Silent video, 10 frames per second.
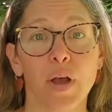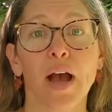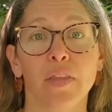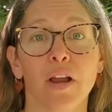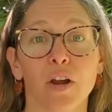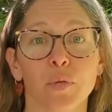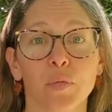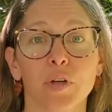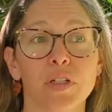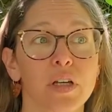how they are when
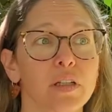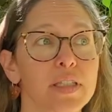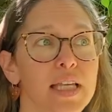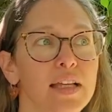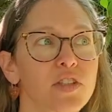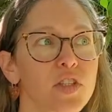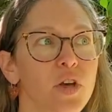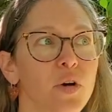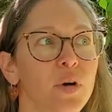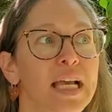we're adults. And
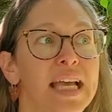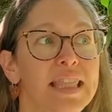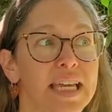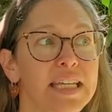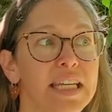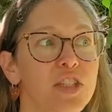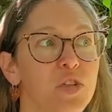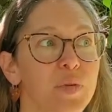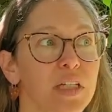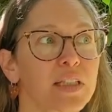so they need to
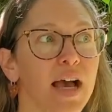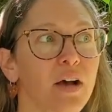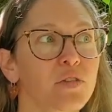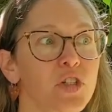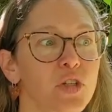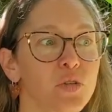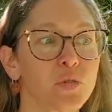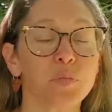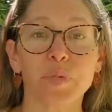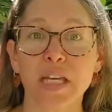be allowed
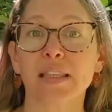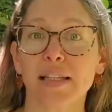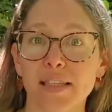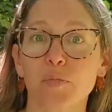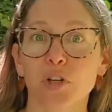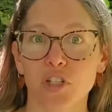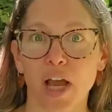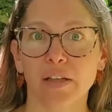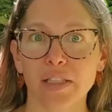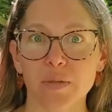to be in that separate
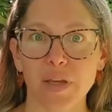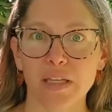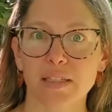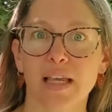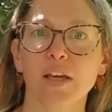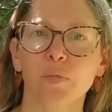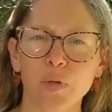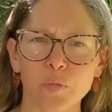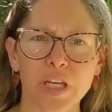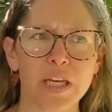child space. And
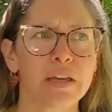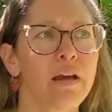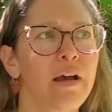when we